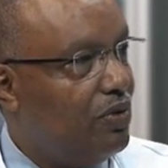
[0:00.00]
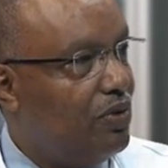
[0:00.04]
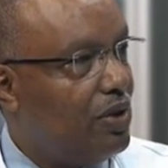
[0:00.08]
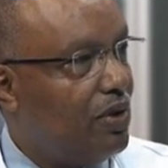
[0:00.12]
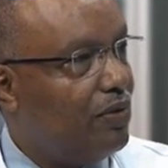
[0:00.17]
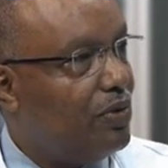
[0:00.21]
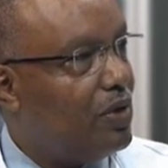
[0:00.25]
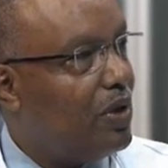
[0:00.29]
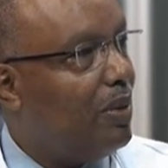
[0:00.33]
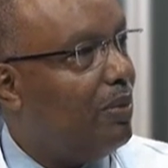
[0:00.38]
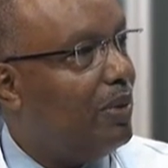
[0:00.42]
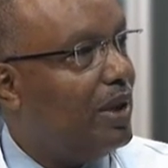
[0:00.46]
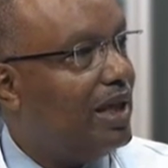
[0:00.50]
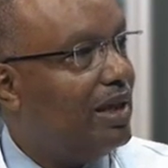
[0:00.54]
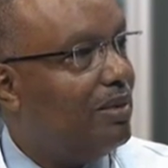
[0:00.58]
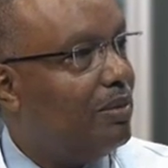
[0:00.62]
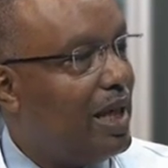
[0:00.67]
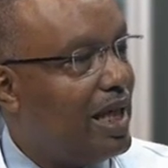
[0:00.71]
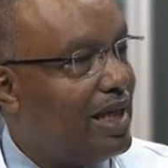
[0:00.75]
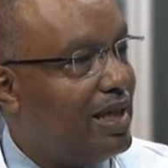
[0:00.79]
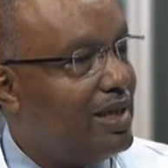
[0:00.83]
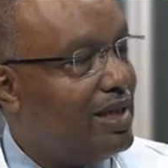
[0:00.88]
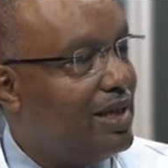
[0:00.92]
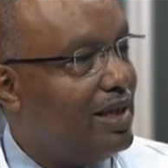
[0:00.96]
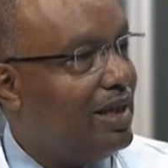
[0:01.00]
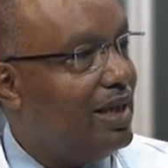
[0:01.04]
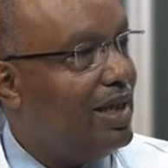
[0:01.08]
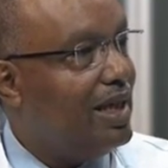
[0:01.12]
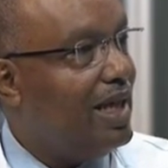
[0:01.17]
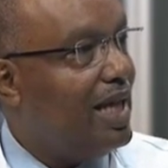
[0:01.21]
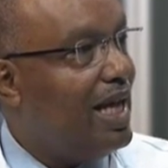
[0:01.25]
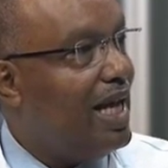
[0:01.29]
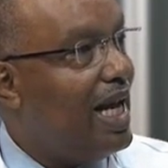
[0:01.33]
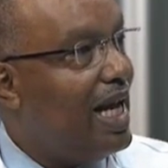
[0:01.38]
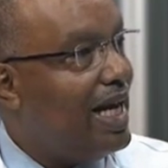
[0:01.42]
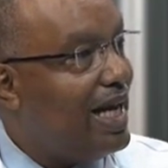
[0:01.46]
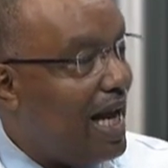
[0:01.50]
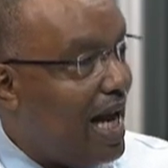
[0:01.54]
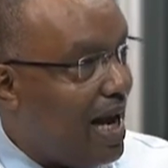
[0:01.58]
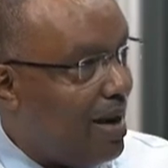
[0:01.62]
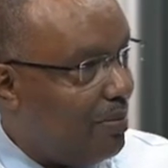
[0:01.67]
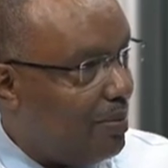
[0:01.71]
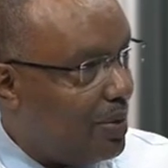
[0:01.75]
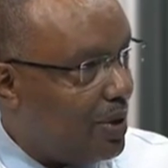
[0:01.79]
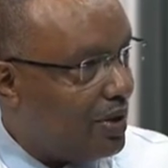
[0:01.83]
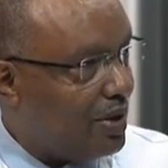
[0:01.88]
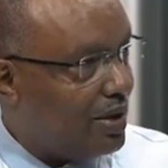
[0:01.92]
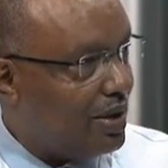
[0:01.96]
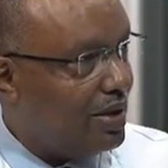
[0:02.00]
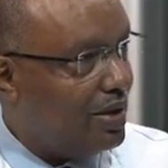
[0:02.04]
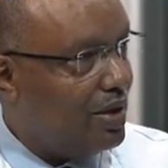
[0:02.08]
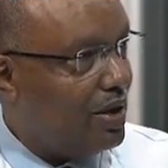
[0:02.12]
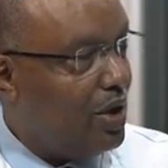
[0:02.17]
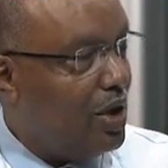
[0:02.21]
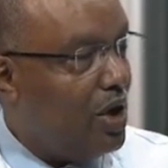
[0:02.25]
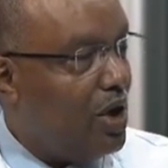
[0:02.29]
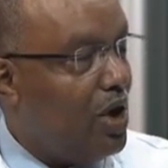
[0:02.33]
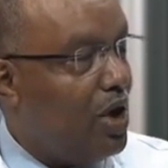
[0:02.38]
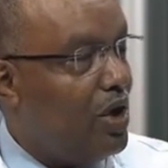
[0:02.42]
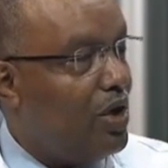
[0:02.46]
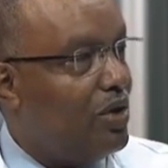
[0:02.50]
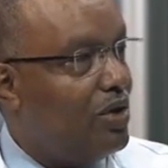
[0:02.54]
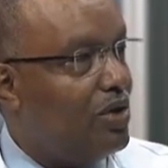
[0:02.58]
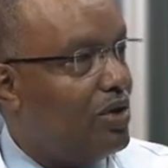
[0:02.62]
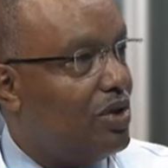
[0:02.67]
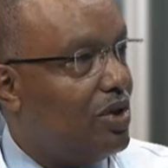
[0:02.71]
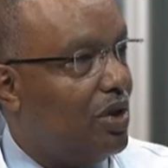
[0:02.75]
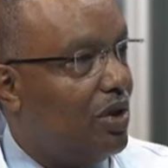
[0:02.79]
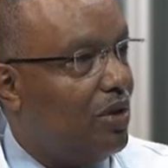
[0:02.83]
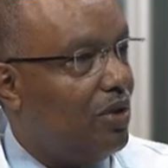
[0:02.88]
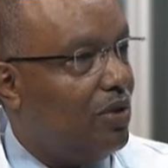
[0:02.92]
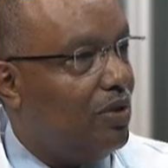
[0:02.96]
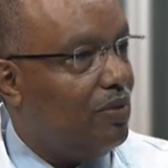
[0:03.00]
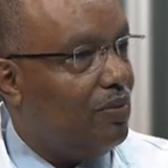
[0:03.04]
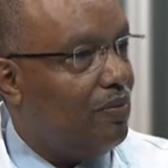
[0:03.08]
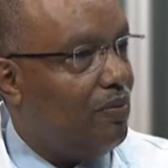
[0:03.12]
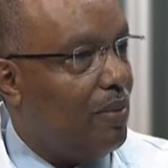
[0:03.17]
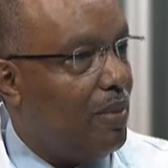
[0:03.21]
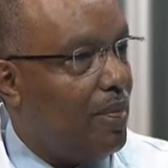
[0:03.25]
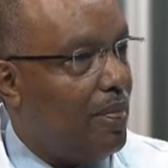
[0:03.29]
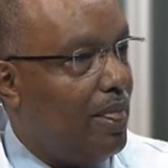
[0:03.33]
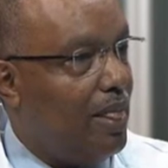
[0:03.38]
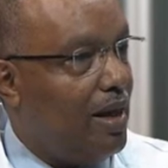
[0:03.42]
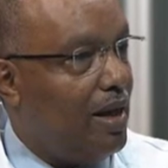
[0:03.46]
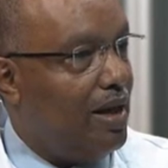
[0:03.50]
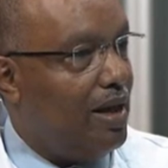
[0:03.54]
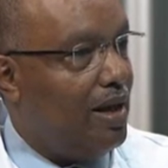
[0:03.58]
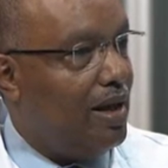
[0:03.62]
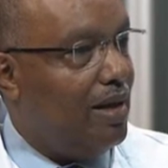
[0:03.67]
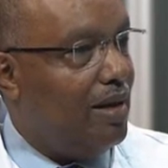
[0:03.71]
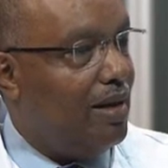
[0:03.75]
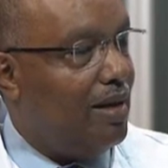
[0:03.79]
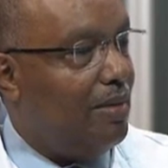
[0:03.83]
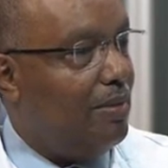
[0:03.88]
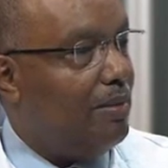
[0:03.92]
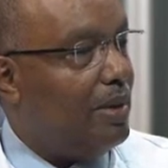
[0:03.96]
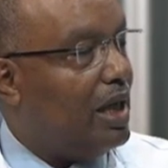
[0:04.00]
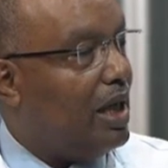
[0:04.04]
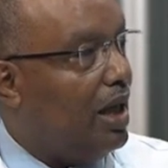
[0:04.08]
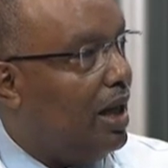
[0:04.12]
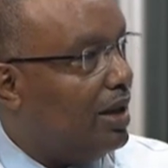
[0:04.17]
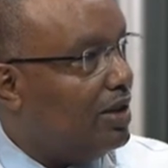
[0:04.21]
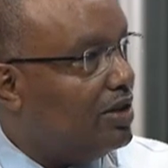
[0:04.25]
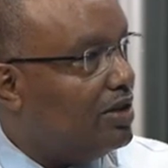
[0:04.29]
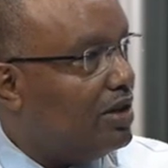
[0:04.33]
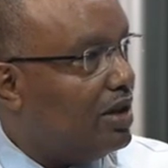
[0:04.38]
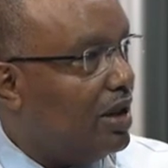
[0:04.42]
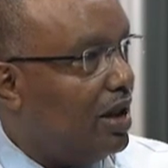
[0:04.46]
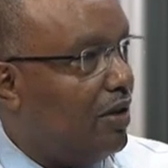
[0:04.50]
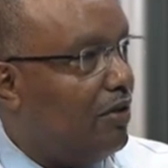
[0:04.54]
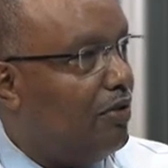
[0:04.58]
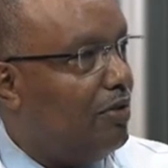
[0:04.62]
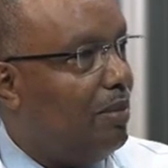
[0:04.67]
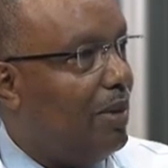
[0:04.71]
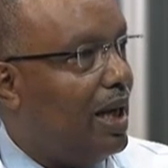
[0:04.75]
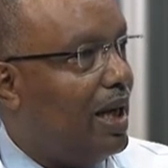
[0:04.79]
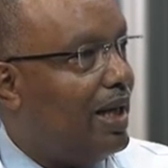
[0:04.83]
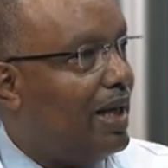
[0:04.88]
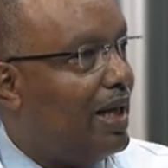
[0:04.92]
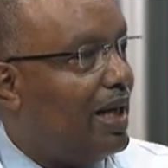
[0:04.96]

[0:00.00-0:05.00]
of Tropical Medicine in Hamburg. So because of my